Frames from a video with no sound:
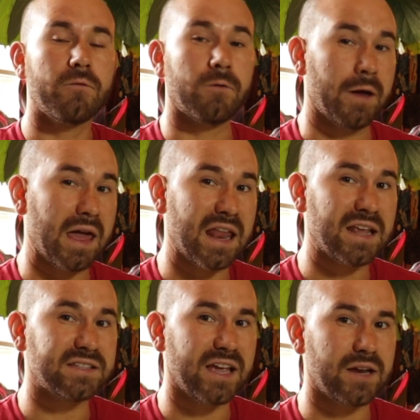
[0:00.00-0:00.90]
for
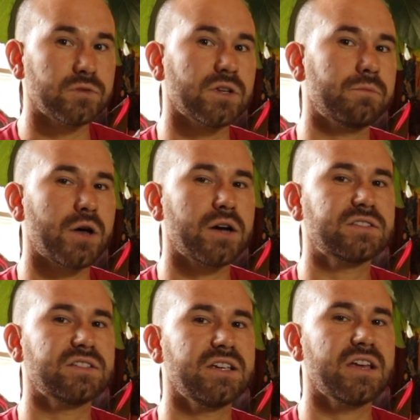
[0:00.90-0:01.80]
Annie's Annuals
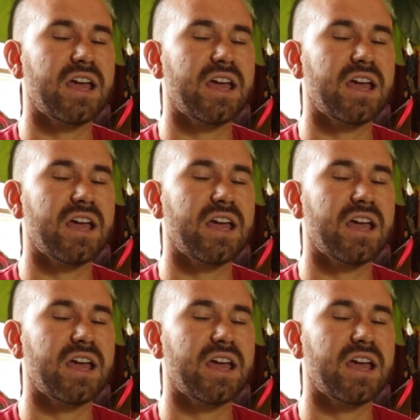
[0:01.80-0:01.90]
unboxing.